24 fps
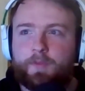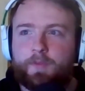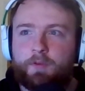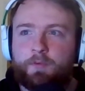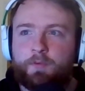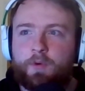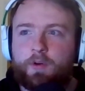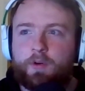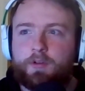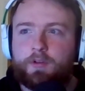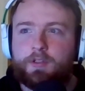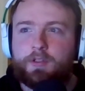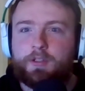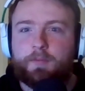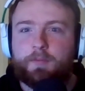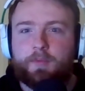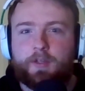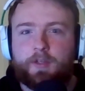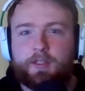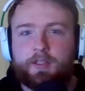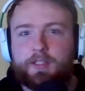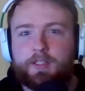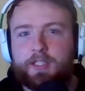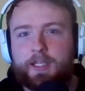Wroxham
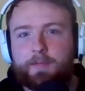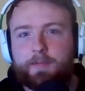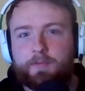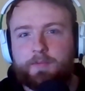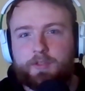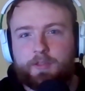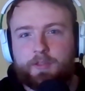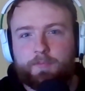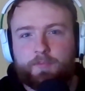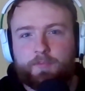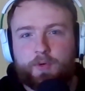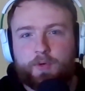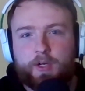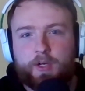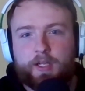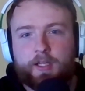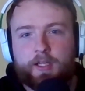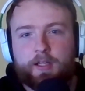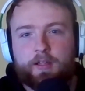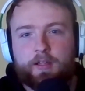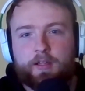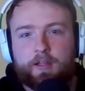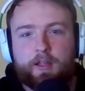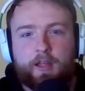that seems to
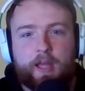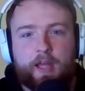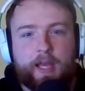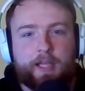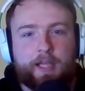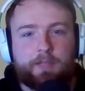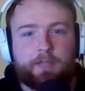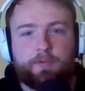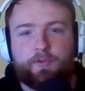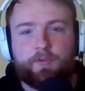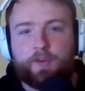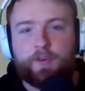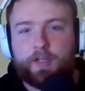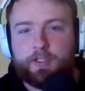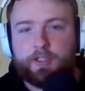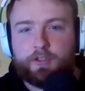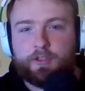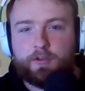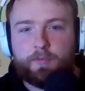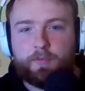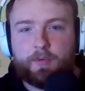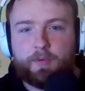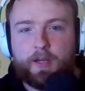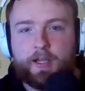bring
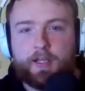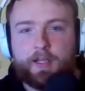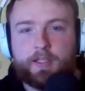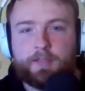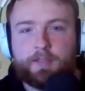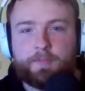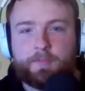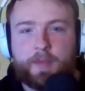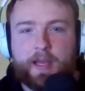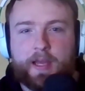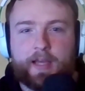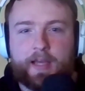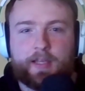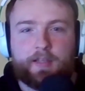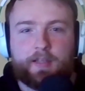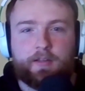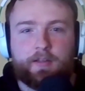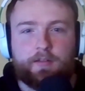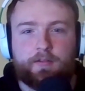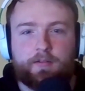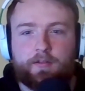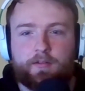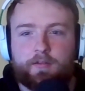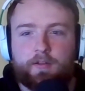ex-professional players back,
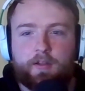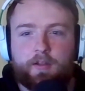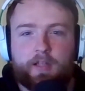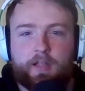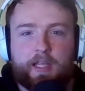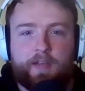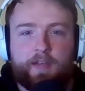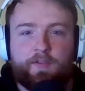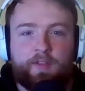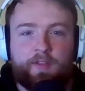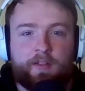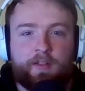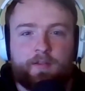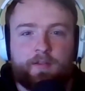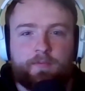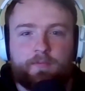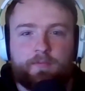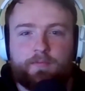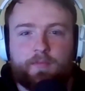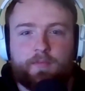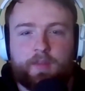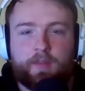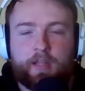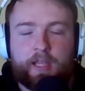and even
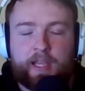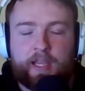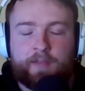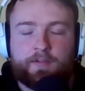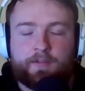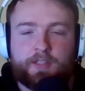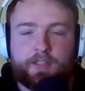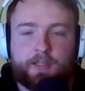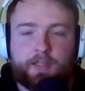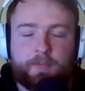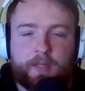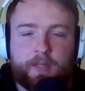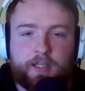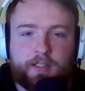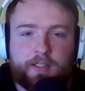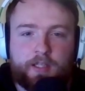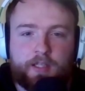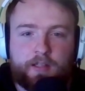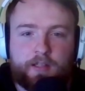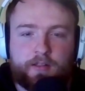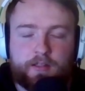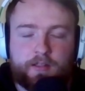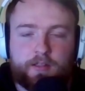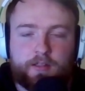some of their
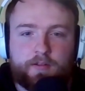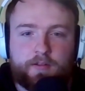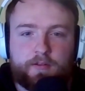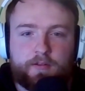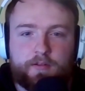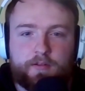sons?